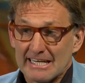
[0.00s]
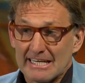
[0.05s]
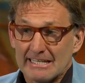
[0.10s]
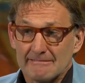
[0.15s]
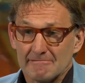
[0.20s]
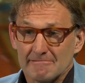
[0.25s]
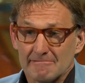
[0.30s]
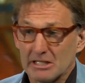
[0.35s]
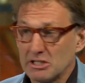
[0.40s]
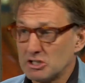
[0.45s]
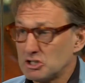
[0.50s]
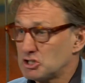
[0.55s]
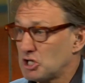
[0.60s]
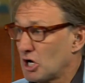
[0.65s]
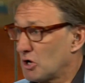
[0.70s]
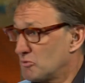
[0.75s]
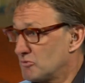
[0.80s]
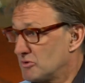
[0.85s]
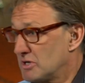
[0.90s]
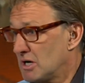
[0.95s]
in. You
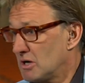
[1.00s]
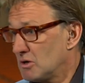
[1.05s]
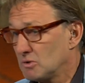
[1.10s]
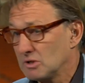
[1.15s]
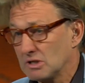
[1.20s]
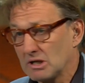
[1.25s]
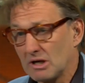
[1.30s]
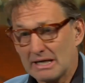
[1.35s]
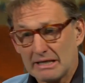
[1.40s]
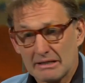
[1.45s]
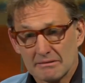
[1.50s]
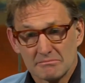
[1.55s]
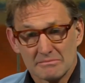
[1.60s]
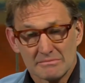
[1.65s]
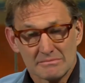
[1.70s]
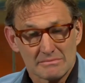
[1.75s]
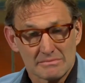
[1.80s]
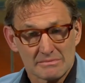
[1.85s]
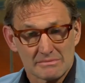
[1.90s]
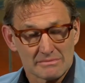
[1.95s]
don't know.
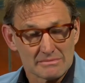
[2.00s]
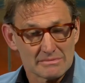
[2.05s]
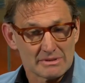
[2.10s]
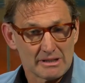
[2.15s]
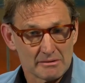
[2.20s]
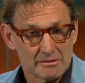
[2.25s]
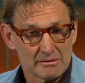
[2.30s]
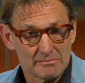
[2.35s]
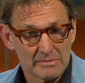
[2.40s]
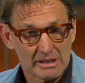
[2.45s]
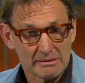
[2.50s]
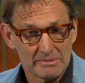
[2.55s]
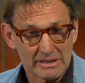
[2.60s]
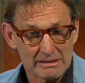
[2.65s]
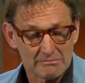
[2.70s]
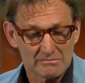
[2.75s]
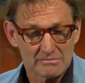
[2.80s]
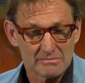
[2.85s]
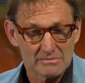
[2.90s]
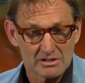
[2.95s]

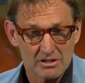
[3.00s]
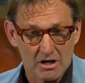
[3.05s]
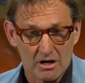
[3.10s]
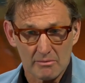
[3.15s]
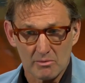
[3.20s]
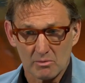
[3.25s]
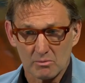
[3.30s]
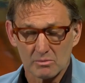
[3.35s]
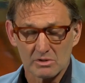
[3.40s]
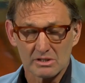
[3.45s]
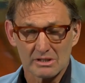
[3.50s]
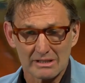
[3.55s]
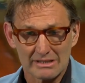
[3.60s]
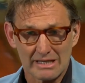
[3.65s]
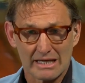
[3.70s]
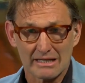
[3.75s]
Maybe Simon was at